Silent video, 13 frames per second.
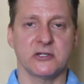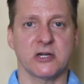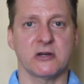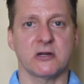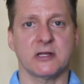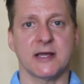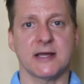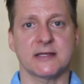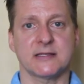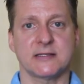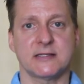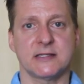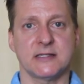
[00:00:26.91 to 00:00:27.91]
share class
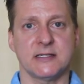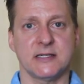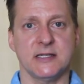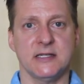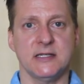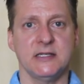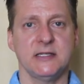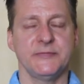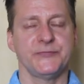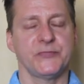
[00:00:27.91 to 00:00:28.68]
C.